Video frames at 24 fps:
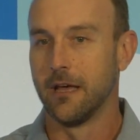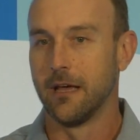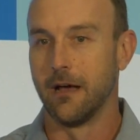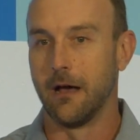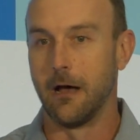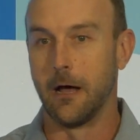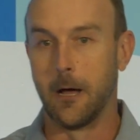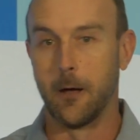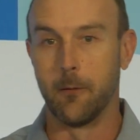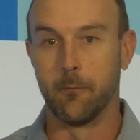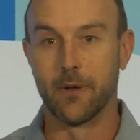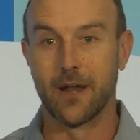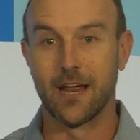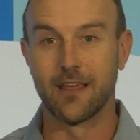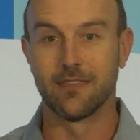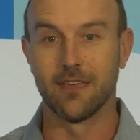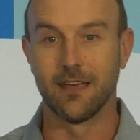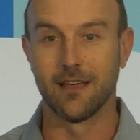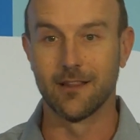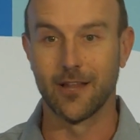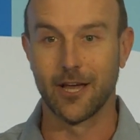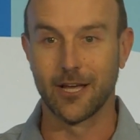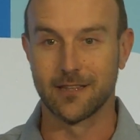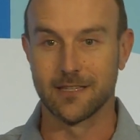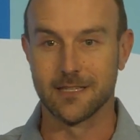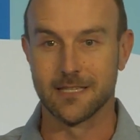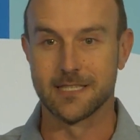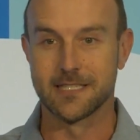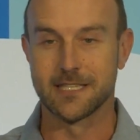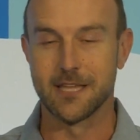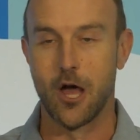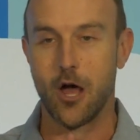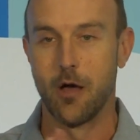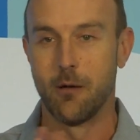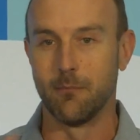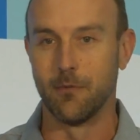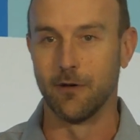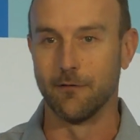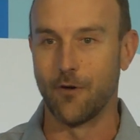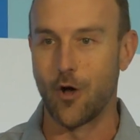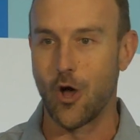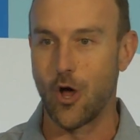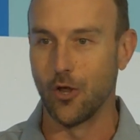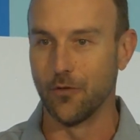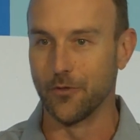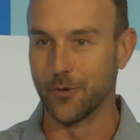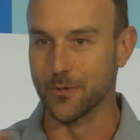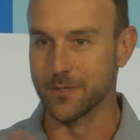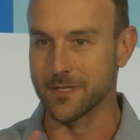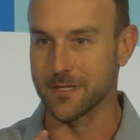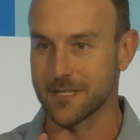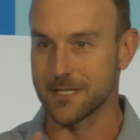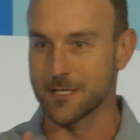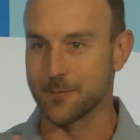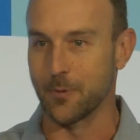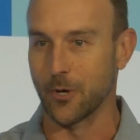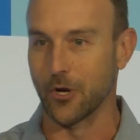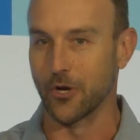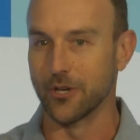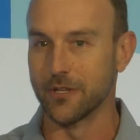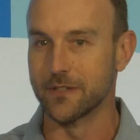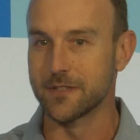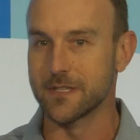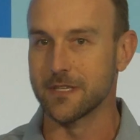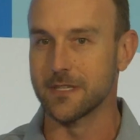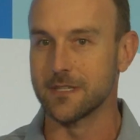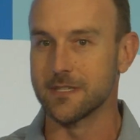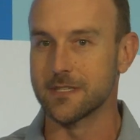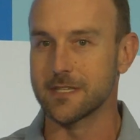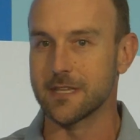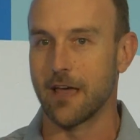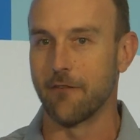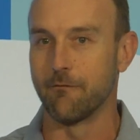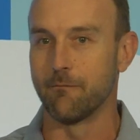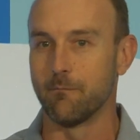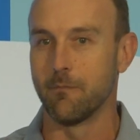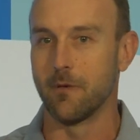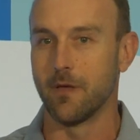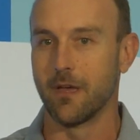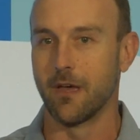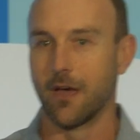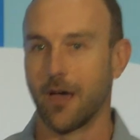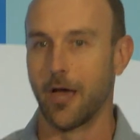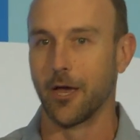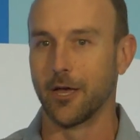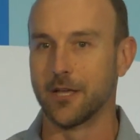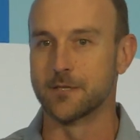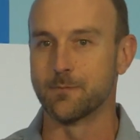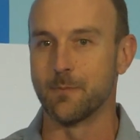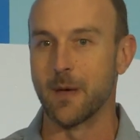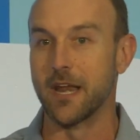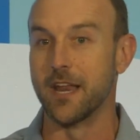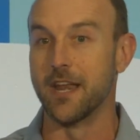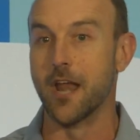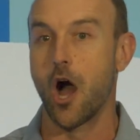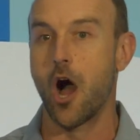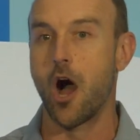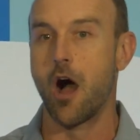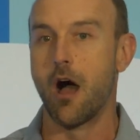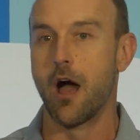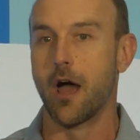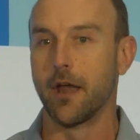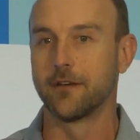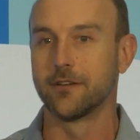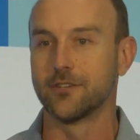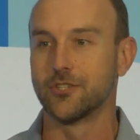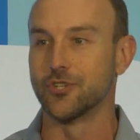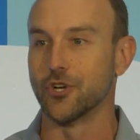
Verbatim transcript: Uh, but I think like the sum of all those experiences have uh, it's been an odd